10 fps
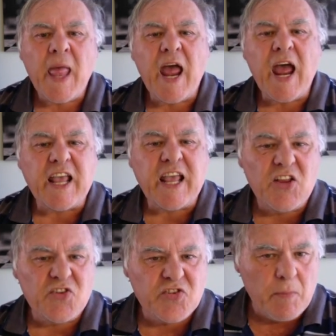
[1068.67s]

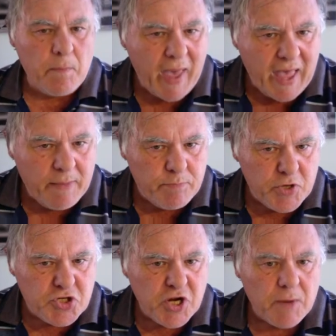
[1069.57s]
against the bad
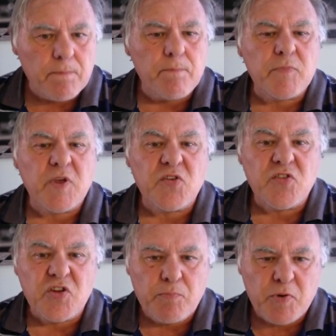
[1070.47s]
bishop, because
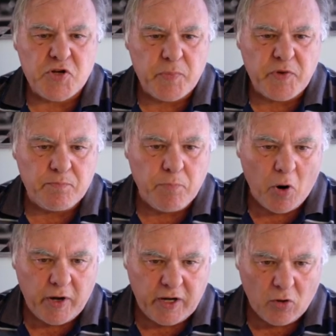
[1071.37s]
this bishop is
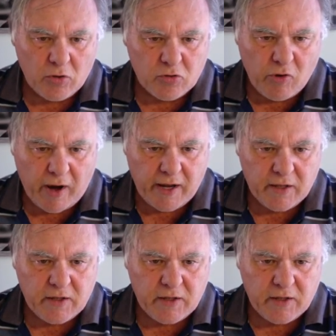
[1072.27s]
biting on granite.